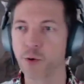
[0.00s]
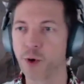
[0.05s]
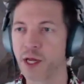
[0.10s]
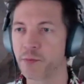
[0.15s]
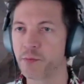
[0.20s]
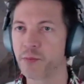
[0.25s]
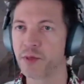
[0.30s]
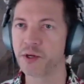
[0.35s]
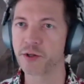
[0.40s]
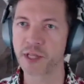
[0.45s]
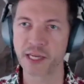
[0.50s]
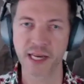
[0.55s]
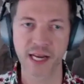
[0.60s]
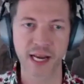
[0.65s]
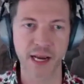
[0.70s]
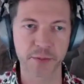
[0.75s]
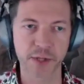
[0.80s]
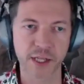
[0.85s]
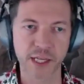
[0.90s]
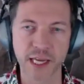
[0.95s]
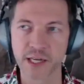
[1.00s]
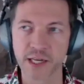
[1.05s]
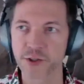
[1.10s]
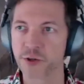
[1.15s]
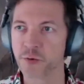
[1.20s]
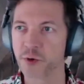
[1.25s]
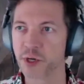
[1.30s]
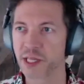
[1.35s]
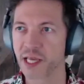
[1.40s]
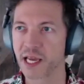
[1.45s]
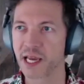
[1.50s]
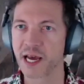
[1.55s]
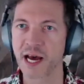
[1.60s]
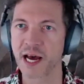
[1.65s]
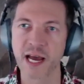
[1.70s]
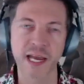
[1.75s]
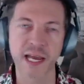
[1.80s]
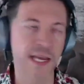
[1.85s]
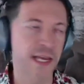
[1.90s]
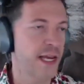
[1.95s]
when building an application with
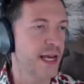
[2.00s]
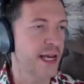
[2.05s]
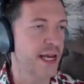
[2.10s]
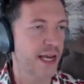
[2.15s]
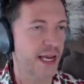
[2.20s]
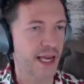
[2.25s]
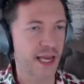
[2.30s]
AI,